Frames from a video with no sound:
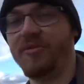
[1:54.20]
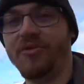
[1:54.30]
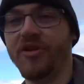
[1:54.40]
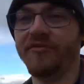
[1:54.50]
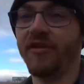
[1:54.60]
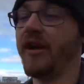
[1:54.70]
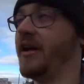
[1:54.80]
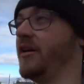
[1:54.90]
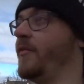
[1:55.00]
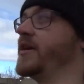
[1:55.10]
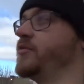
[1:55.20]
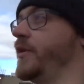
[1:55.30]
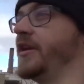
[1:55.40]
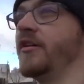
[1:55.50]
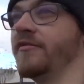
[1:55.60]
beautiful out here in
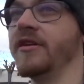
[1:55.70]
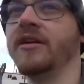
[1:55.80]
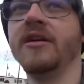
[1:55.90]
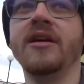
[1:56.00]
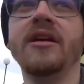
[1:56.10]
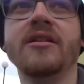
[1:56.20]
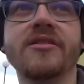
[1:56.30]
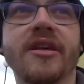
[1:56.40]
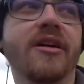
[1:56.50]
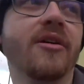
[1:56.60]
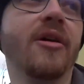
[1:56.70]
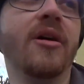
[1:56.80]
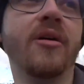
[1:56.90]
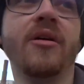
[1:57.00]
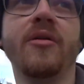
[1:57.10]
Westwind. So
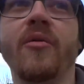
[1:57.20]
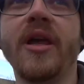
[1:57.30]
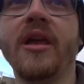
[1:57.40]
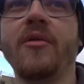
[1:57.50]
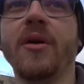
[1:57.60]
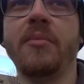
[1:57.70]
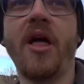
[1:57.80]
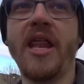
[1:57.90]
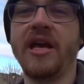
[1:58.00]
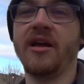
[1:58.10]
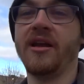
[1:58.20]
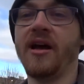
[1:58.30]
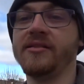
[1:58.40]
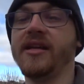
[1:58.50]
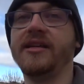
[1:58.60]
we were planning on
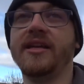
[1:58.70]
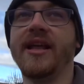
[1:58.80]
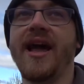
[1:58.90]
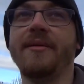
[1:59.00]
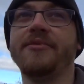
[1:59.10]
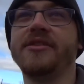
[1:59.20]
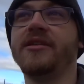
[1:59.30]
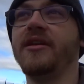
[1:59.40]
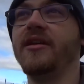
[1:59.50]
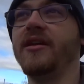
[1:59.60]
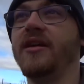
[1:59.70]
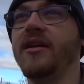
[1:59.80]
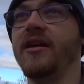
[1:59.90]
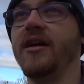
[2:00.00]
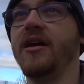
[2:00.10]
not taking naps.
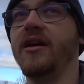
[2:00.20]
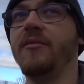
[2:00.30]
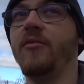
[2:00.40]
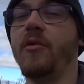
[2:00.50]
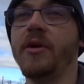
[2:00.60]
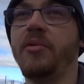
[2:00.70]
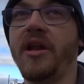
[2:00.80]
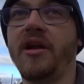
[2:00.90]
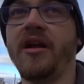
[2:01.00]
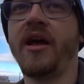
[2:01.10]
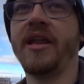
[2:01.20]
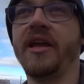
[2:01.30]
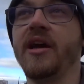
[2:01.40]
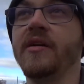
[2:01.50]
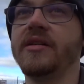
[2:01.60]
Well, we were planning on not
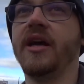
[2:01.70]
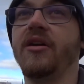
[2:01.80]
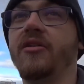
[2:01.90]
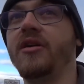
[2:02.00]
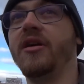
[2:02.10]
getting a hotel,